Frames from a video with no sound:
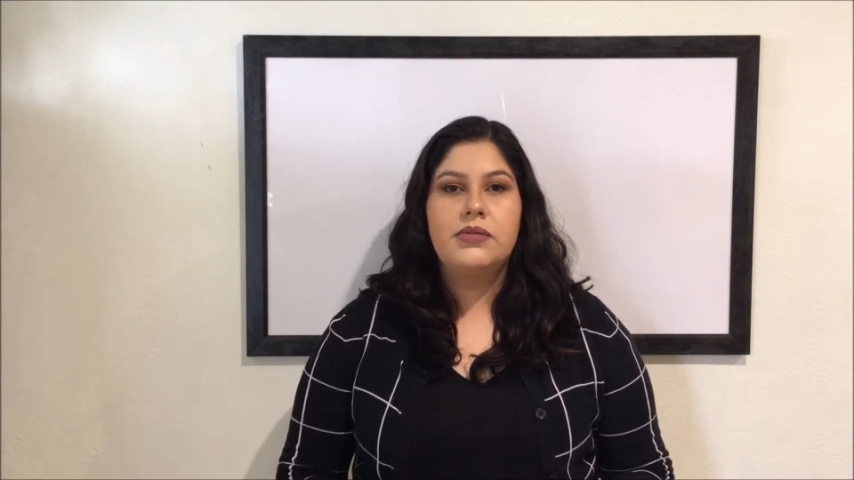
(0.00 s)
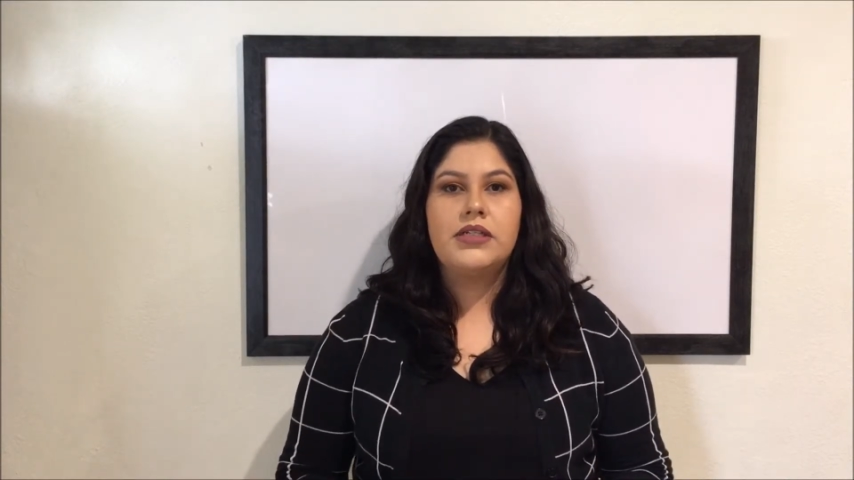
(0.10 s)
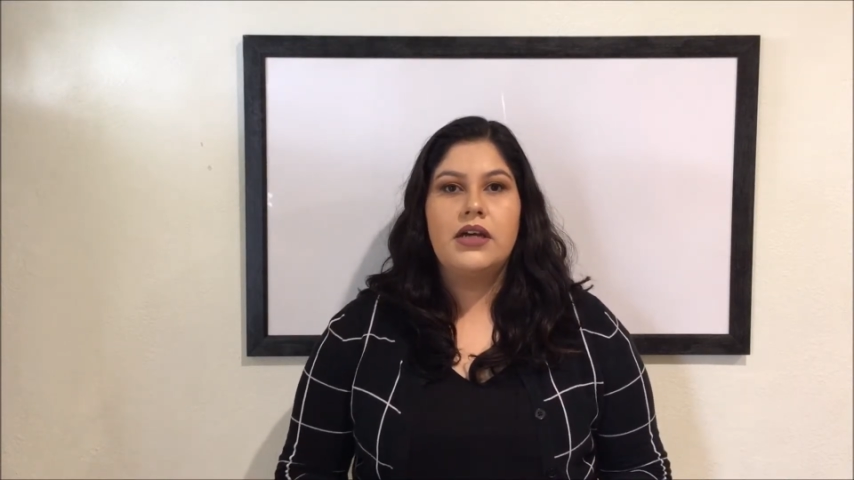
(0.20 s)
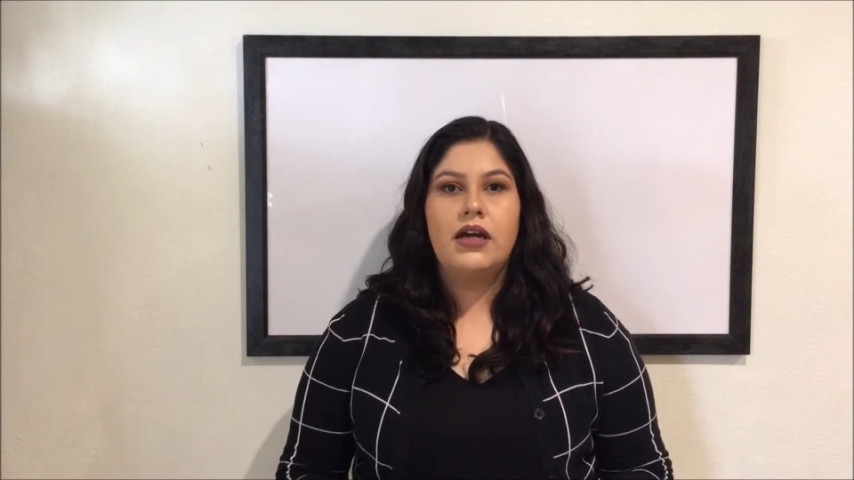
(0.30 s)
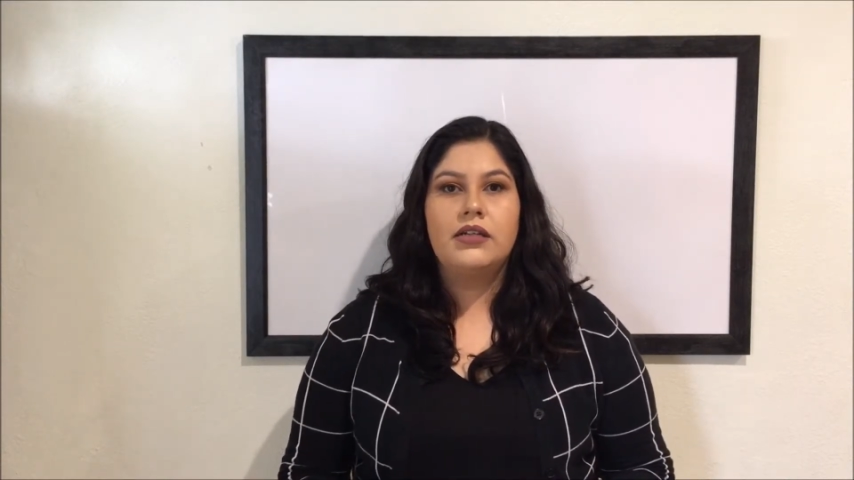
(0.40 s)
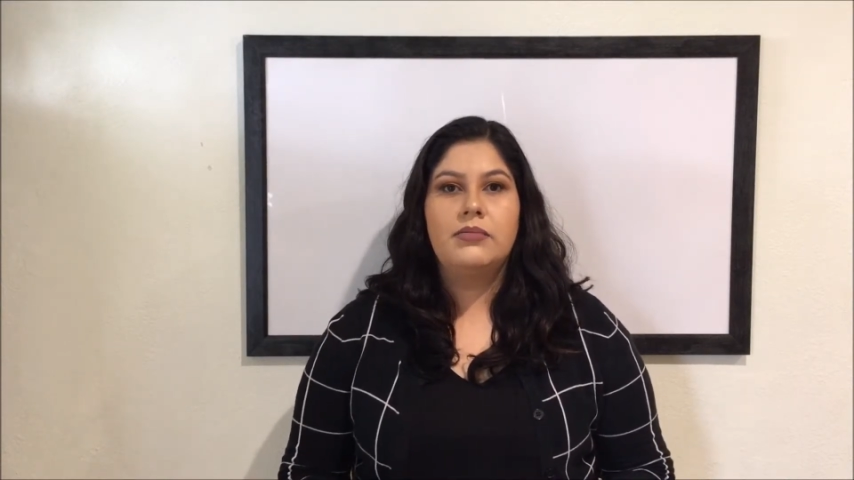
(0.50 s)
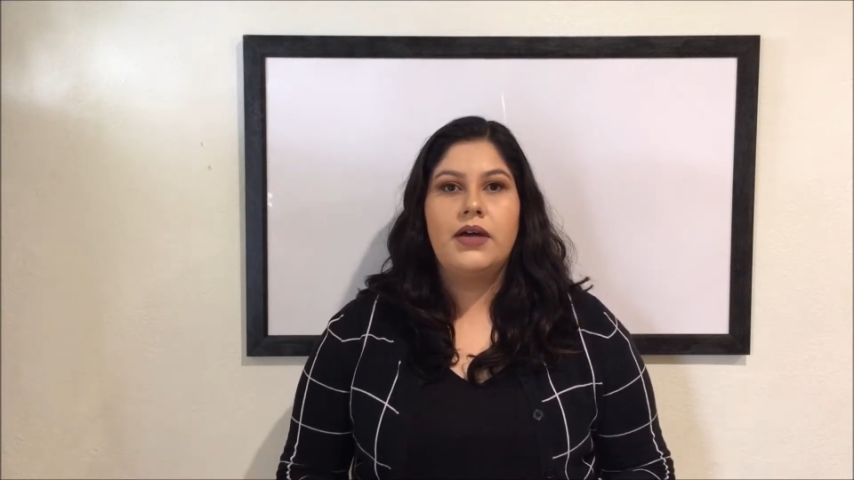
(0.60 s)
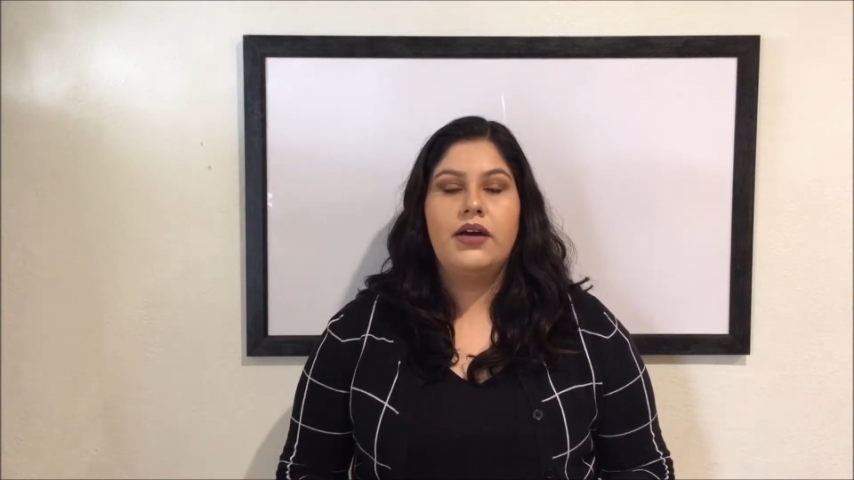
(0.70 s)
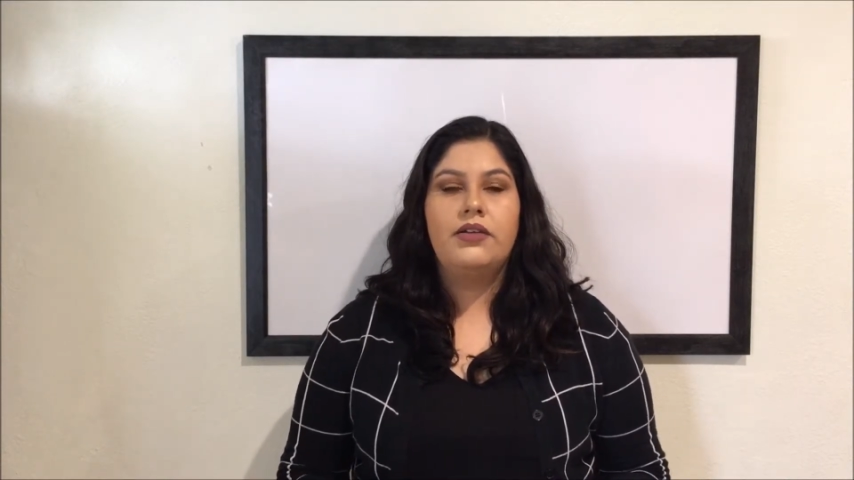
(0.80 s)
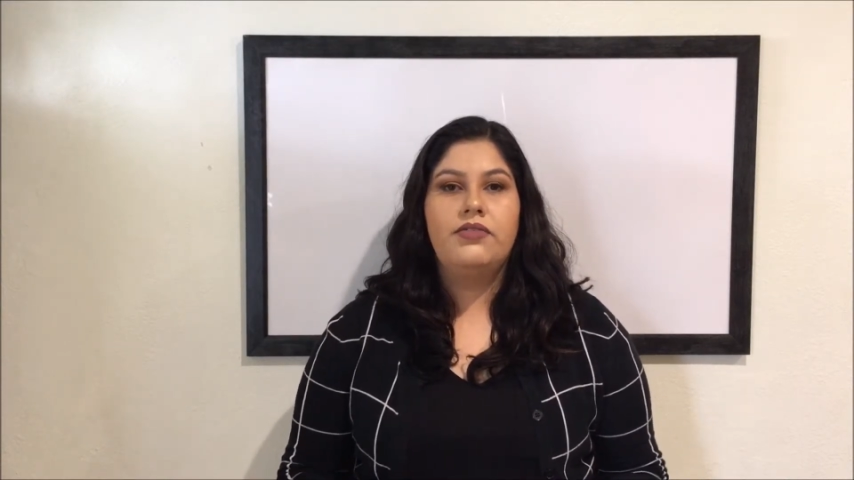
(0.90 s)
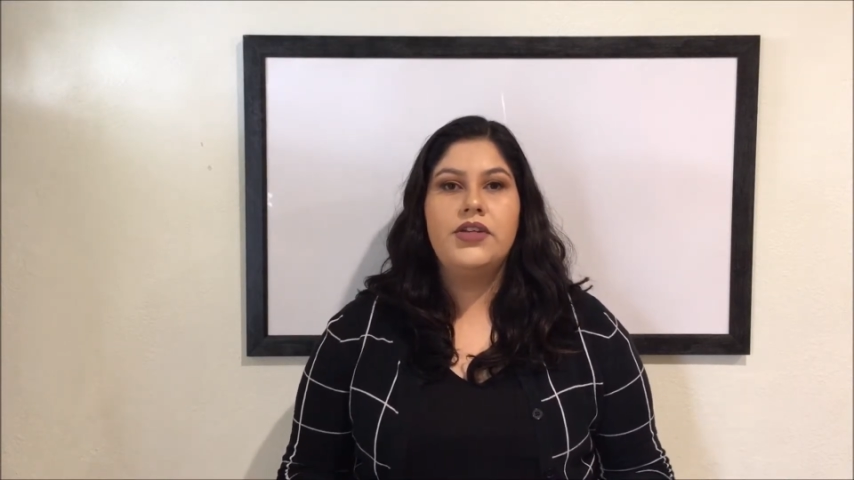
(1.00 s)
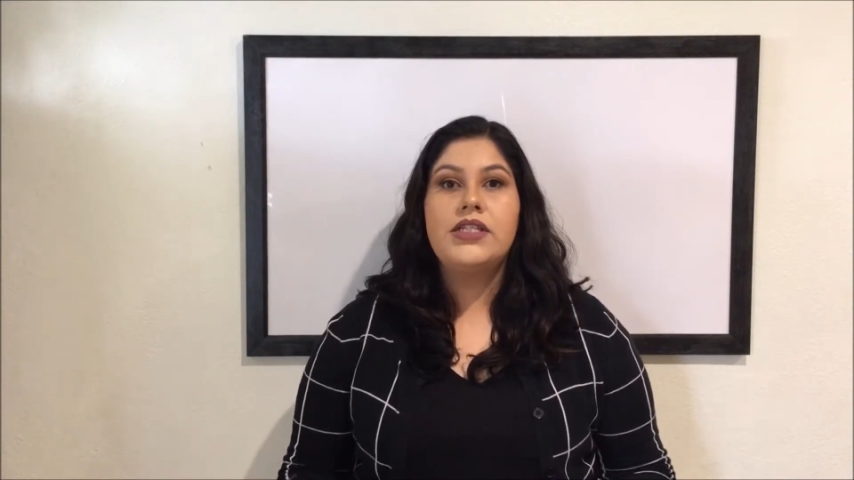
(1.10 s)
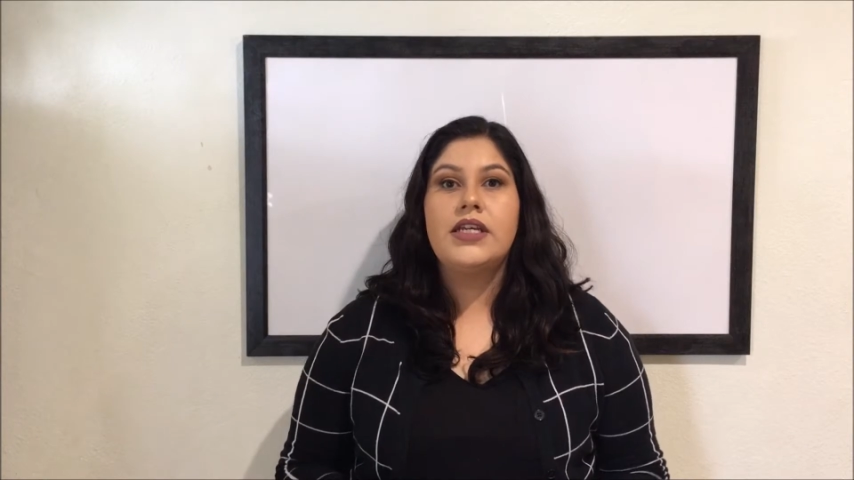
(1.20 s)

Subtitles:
we talked about a few